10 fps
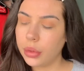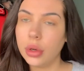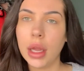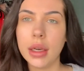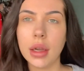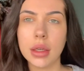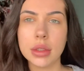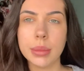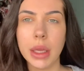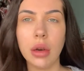like last
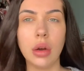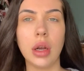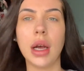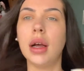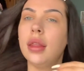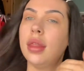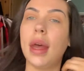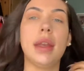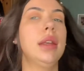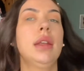a bit longer
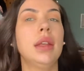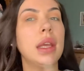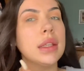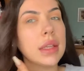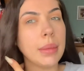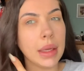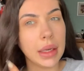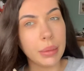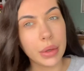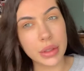than it
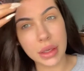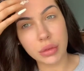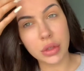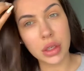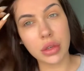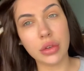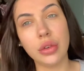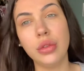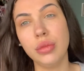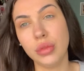typically would if you didn't
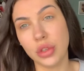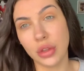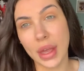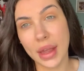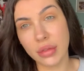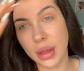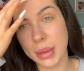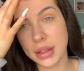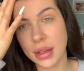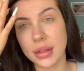do that, if that
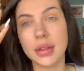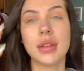makes sense.